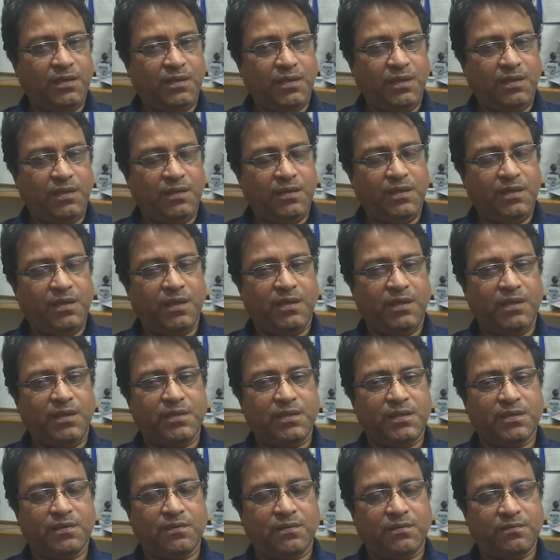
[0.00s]
and
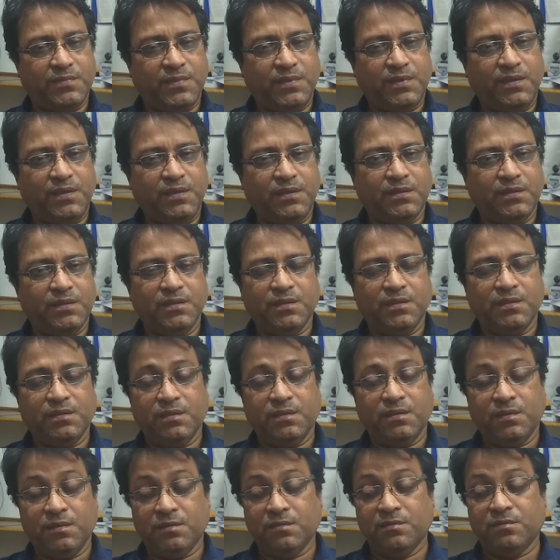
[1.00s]
Indian economy
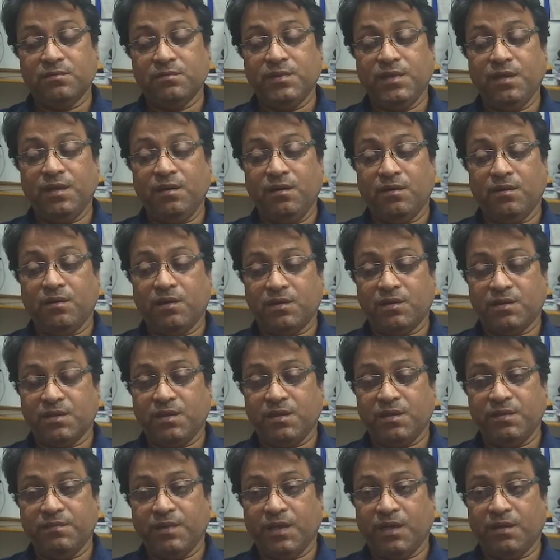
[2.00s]
will
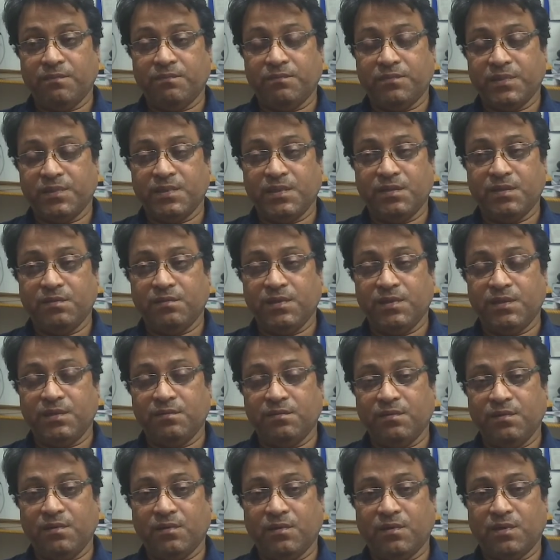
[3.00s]
not revamp.
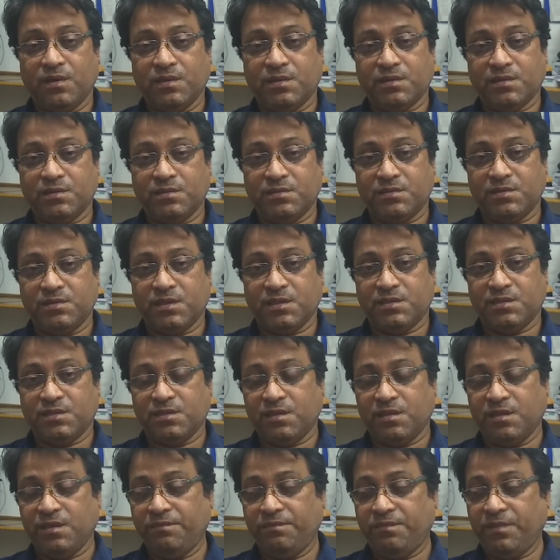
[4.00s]
It will not
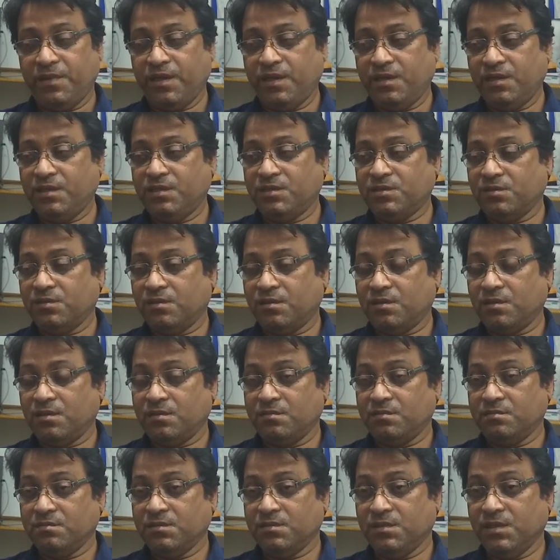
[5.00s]
just replenish,
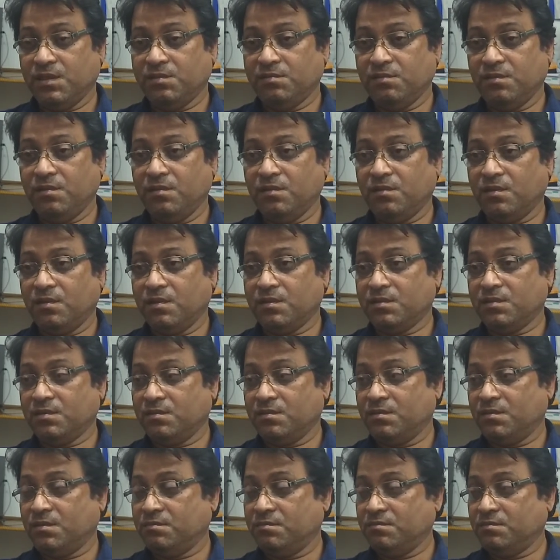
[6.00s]
or it will
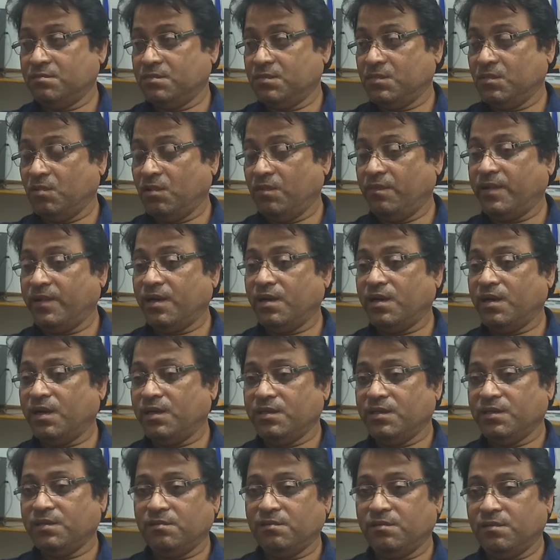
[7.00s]
not
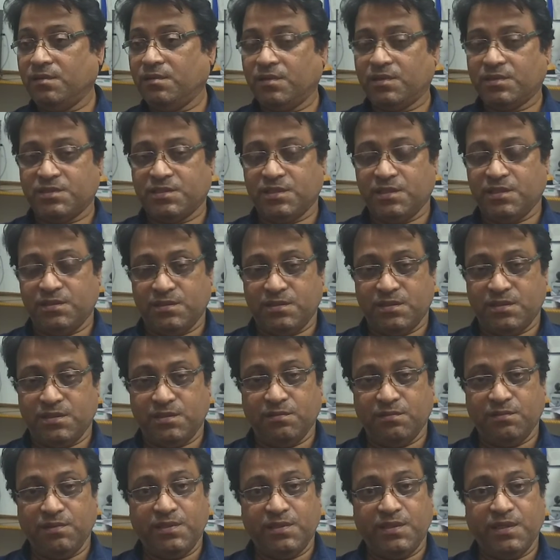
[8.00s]
overnight, it will not
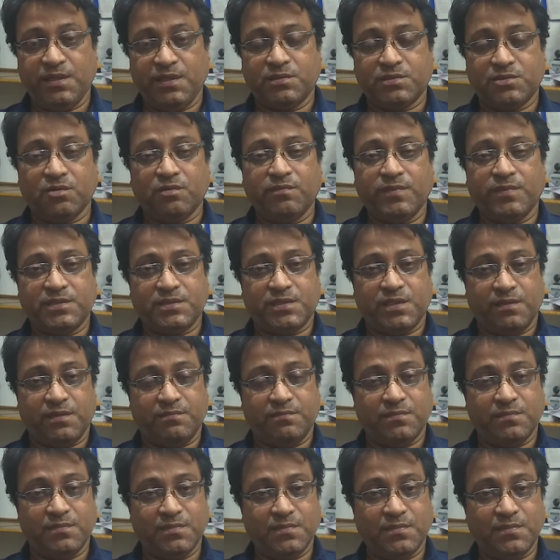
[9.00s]
change. It will take so much
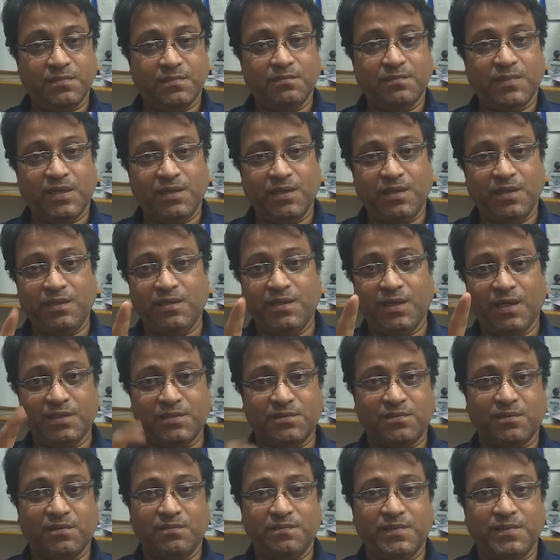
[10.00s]
time, but it
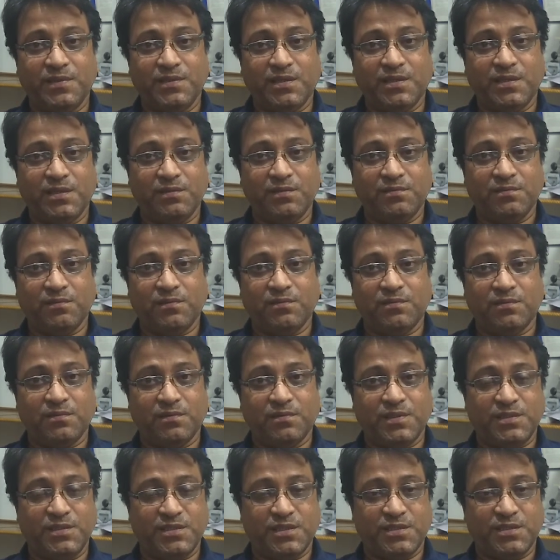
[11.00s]
does not mean that it will
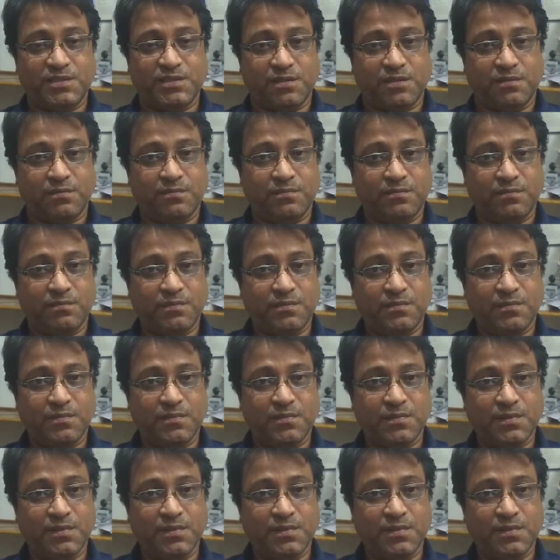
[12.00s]
go to recession,